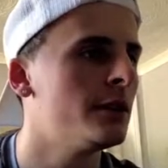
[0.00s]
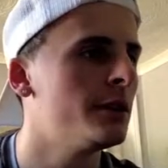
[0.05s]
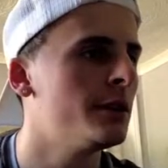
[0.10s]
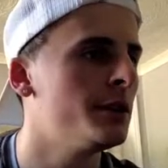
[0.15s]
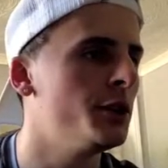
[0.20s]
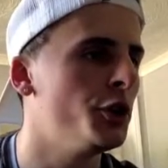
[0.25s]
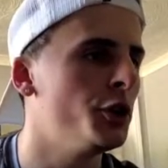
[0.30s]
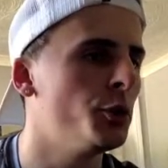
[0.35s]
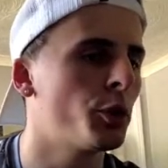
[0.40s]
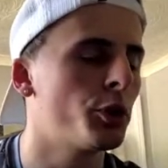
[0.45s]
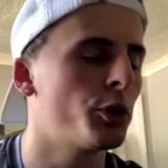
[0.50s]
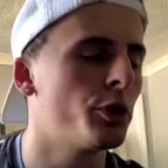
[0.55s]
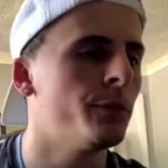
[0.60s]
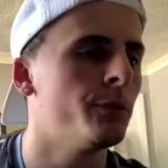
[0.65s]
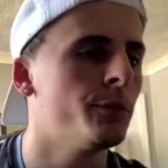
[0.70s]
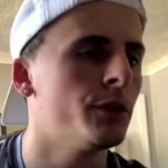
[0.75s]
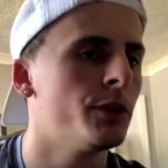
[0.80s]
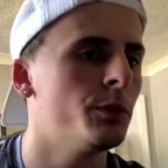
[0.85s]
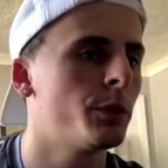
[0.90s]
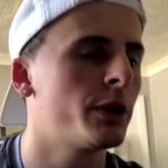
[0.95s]
You know, you want
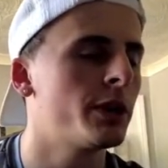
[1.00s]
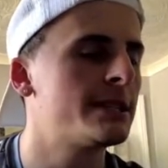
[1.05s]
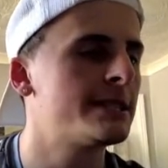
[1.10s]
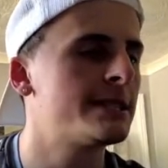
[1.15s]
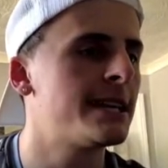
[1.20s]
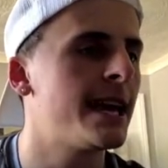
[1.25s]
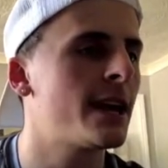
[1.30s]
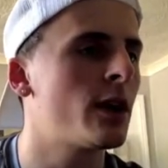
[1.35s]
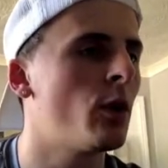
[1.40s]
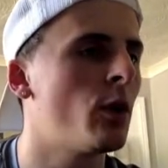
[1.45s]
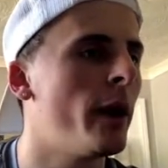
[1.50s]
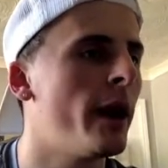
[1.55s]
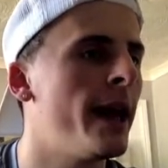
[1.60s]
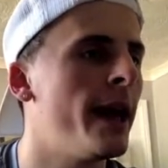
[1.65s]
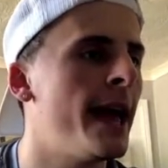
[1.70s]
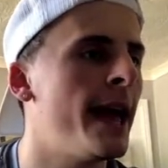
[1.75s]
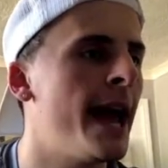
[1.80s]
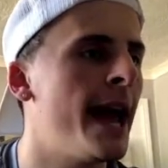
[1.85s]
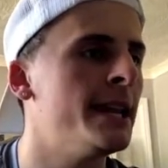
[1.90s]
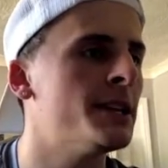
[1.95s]
to take away
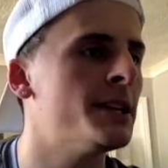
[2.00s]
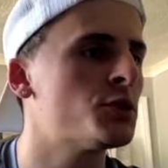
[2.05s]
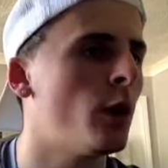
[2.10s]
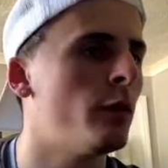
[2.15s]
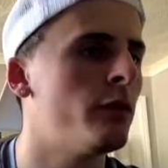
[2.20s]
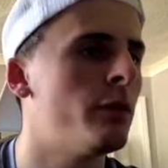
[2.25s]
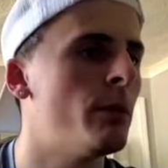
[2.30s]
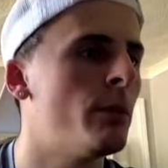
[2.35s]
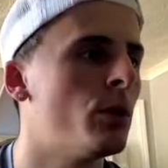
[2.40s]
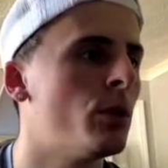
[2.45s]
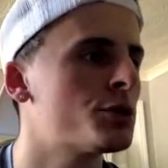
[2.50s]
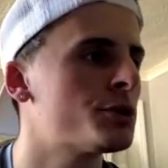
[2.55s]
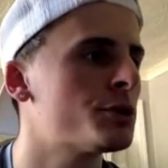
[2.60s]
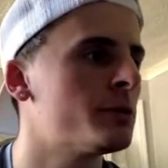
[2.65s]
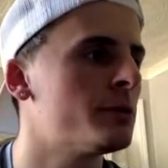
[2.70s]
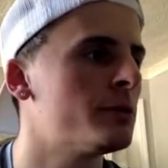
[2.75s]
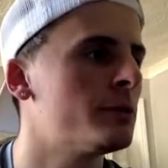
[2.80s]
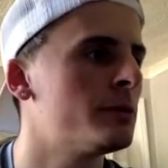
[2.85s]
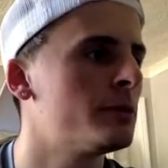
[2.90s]
any sort of emotion.